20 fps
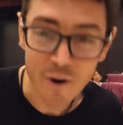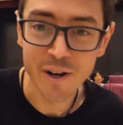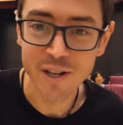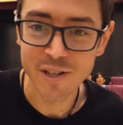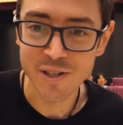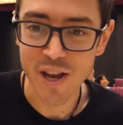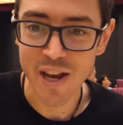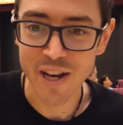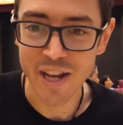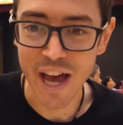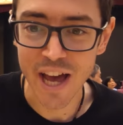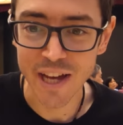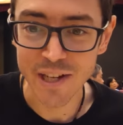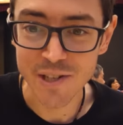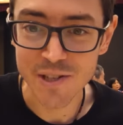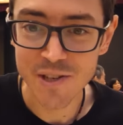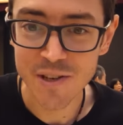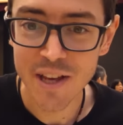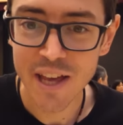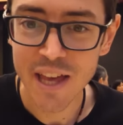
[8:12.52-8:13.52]
already said
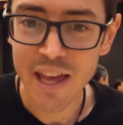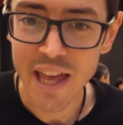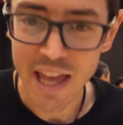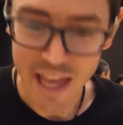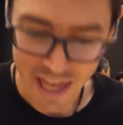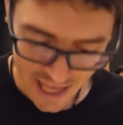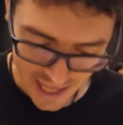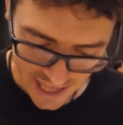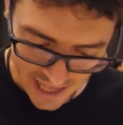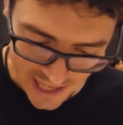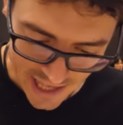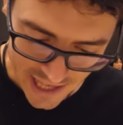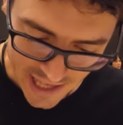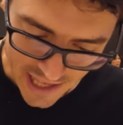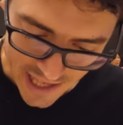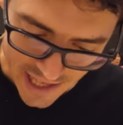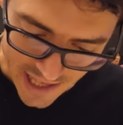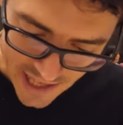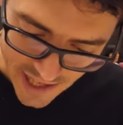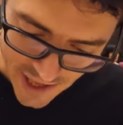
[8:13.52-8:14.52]
eggs.
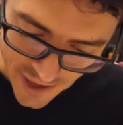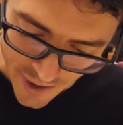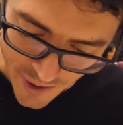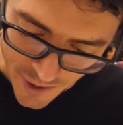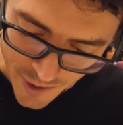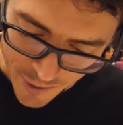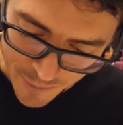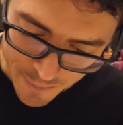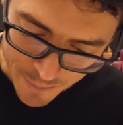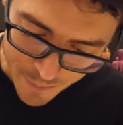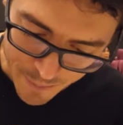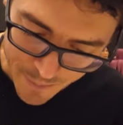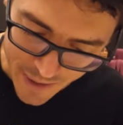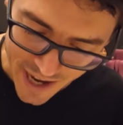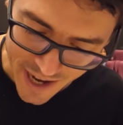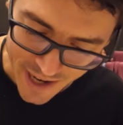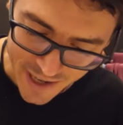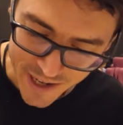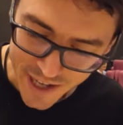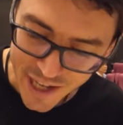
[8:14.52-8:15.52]
Oh
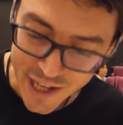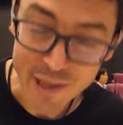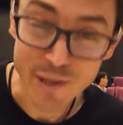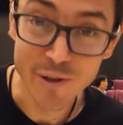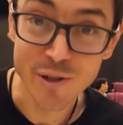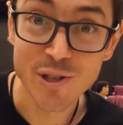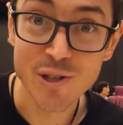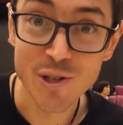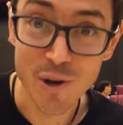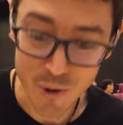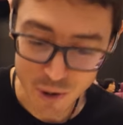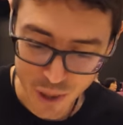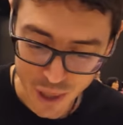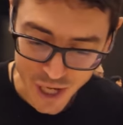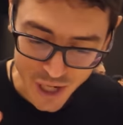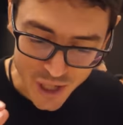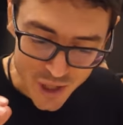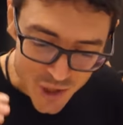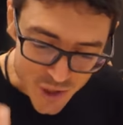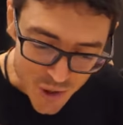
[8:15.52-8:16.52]
man, it looks so
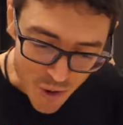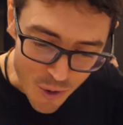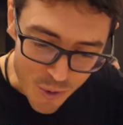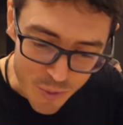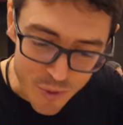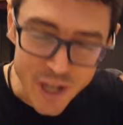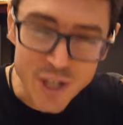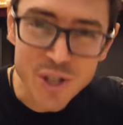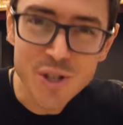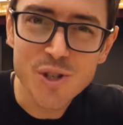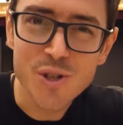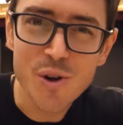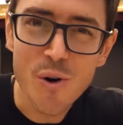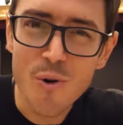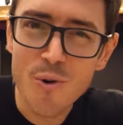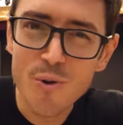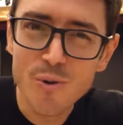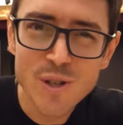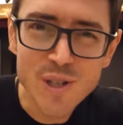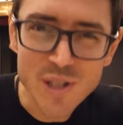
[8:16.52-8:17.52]
thick, so rich,
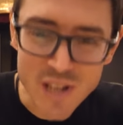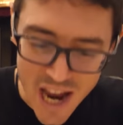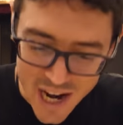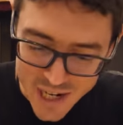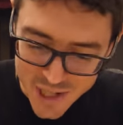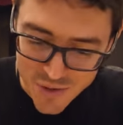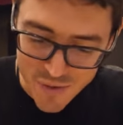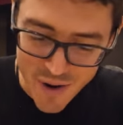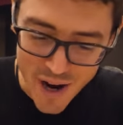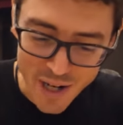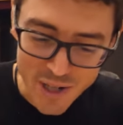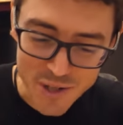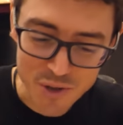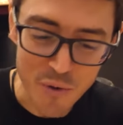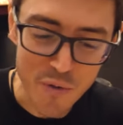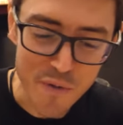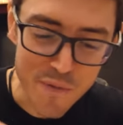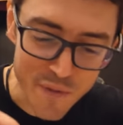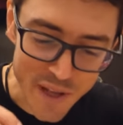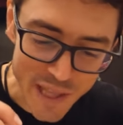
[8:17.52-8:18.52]
so satisfying,
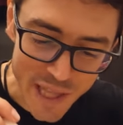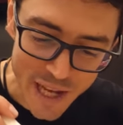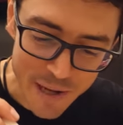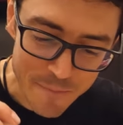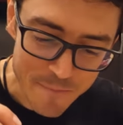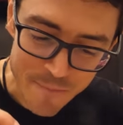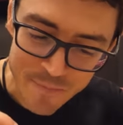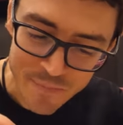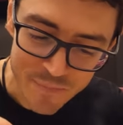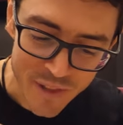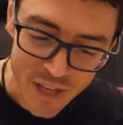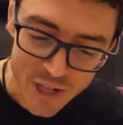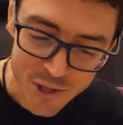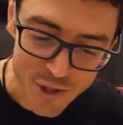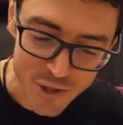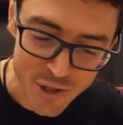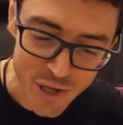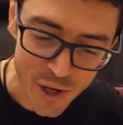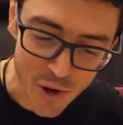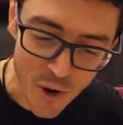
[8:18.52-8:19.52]
so filling,
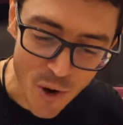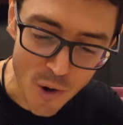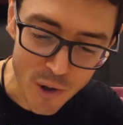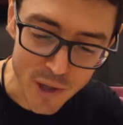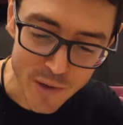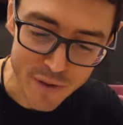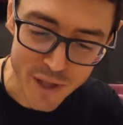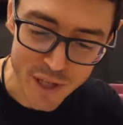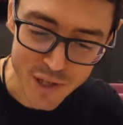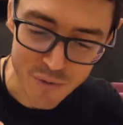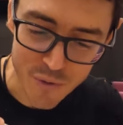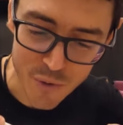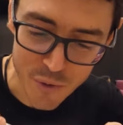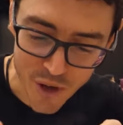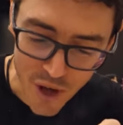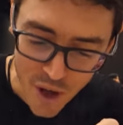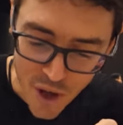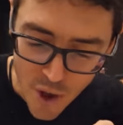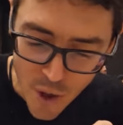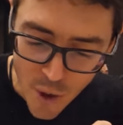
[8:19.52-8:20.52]
just like all of this food.